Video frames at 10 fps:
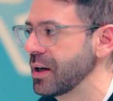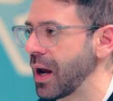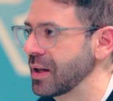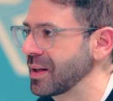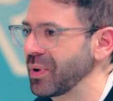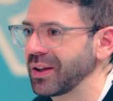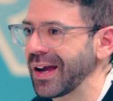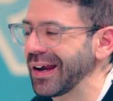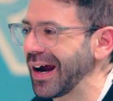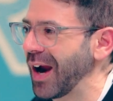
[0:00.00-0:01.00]
And something
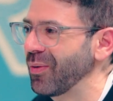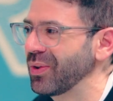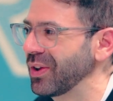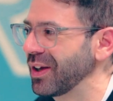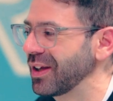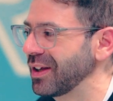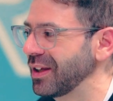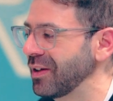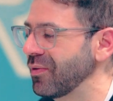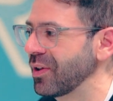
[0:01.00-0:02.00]
that I don't think,
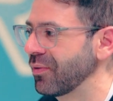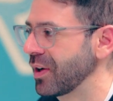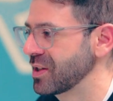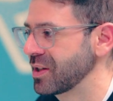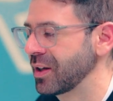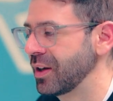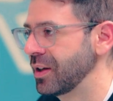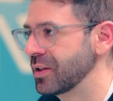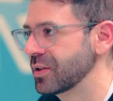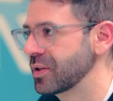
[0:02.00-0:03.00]
even if I
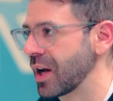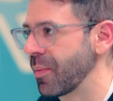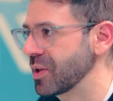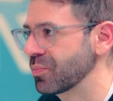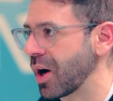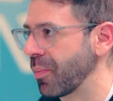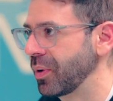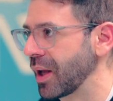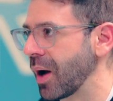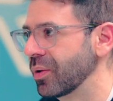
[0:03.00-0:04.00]
studied Japanese
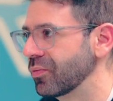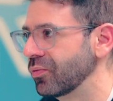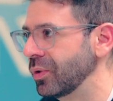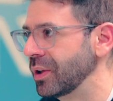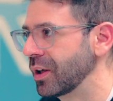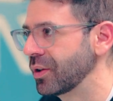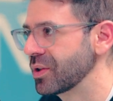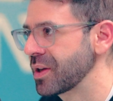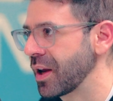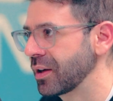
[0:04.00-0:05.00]
properly, I would really
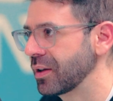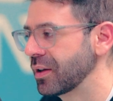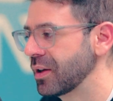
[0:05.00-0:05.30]
understand it.